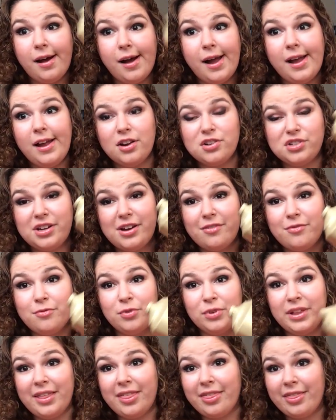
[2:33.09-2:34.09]
I actually have
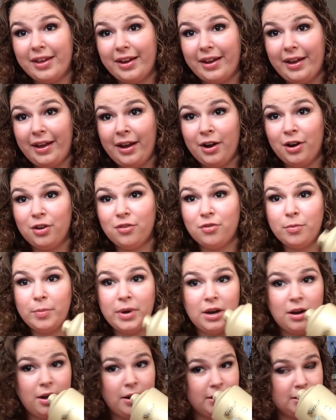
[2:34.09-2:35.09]
really thick hair, if we're
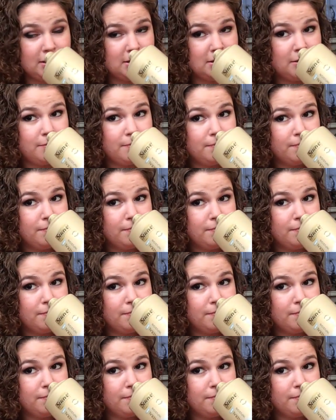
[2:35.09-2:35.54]
being honest.